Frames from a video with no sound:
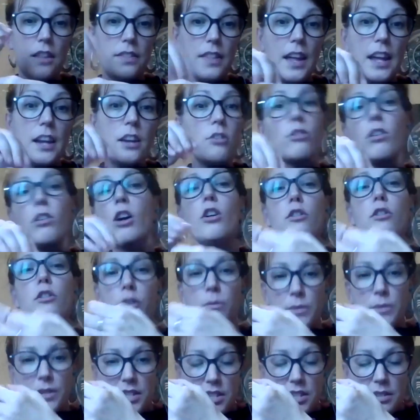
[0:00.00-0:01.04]
they grow
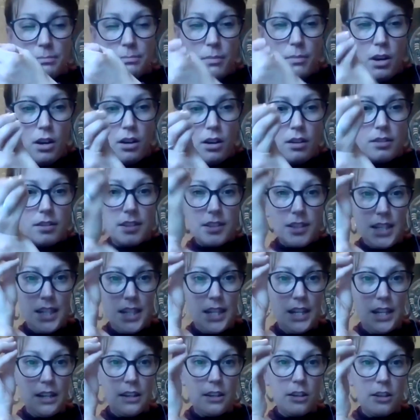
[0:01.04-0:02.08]
from a small
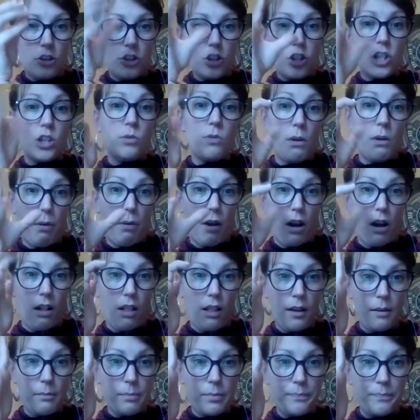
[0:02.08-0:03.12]
seed to a
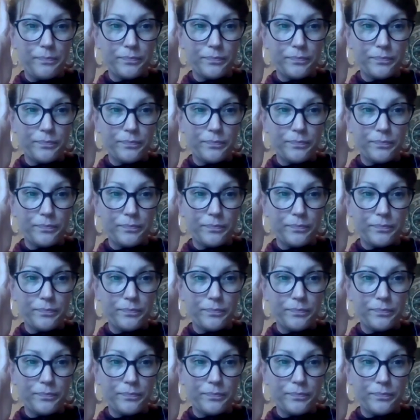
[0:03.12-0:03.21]
polyp.